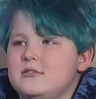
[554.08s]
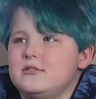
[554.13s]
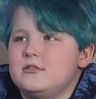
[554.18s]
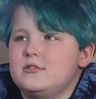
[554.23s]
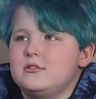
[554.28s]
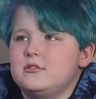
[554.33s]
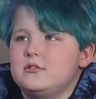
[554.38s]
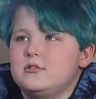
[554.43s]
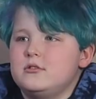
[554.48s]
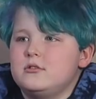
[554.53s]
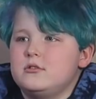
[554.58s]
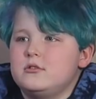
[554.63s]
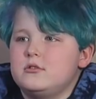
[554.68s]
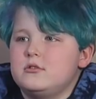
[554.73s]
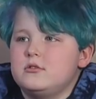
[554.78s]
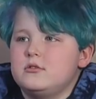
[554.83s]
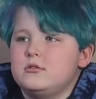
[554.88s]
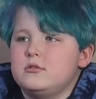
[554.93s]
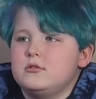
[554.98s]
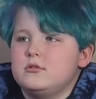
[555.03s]

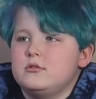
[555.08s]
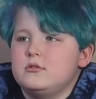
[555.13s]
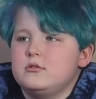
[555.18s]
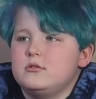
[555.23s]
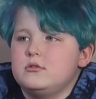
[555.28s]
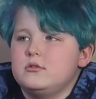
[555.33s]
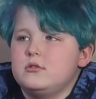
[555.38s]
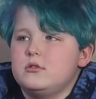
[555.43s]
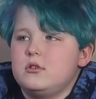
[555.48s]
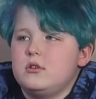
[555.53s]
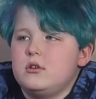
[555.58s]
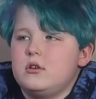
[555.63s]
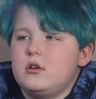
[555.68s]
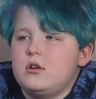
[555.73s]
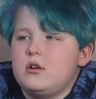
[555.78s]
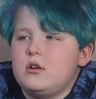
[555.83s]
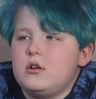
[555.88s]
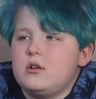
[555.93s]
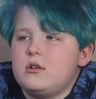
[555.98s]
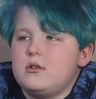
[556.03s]

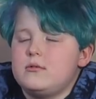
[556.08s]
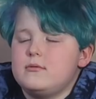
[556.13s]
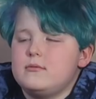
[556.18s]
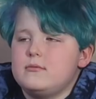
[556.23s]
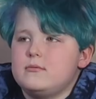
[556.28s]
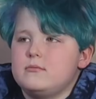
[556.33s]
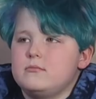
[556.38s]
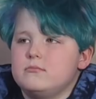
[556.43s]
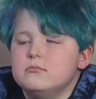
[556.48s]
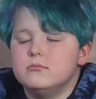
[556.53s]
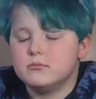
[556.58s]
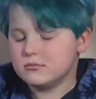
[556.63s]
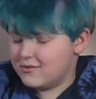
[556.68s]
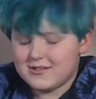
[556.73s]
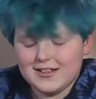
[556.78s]
(silent)